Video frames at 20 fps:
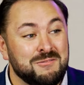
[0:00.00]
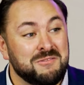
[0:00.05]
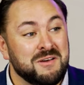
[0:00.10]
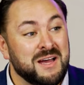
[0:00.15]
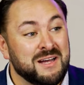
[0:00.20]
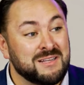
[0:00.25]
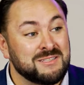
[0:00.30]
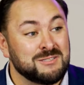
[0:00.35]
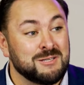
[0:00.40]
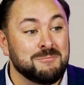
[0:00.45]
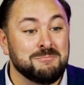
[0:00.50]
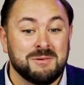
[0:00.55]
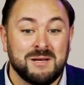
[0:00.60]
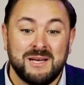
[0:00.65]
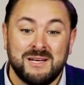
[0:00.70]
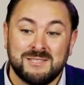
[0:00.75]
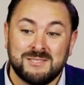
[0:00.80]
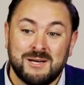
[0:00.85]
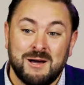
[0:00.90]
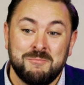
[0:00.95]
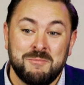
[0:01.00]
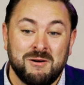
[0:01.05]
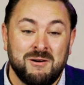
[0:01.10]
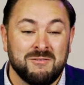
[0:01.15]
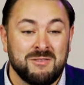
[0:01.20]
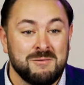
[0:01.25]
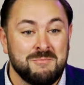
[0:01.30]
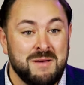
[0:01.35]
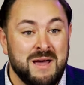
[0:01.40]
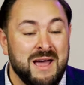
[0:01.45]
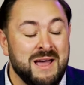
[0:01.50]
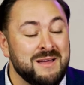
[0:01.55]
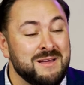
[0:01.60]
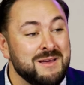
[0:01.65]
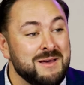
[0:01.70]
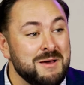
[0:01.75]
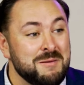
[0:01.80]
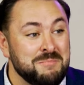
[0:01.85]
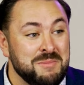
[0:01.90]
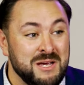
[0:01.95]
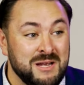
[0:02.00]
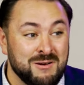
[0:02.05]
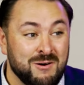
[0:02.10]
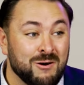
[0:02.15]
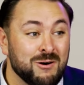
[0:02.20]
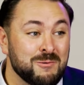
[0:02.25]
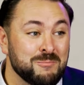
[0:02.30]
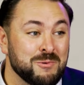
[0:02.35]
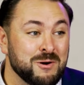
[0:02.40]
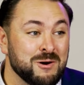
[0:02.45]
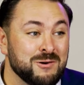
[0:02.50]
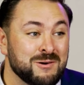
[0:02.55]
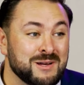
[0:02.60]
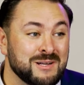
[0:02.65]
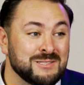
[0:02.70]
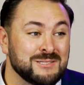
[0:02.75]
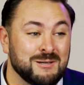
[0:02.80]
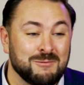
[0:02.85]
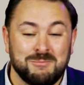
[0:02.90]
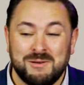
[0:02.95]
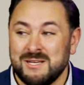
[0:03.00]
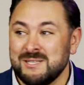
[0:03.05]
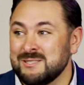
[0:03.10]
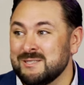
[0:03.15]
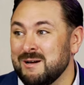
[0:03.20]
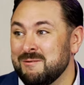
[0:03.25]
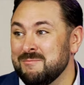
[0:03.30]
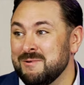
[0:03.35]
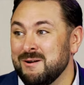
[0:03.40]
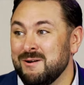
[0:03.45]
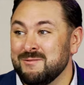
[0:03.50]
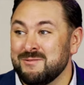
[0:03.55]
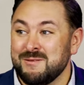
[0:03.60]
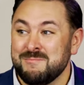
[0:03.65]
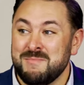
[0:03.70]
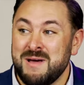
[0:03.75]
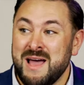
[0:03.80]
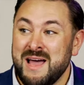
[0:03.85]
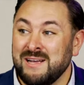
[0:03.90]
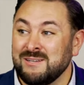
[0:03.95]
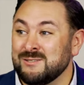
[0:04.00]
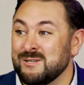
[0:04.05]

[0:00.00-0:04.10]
effect. Some kids coming off the mat being heartbroken. Some kids coming off the mat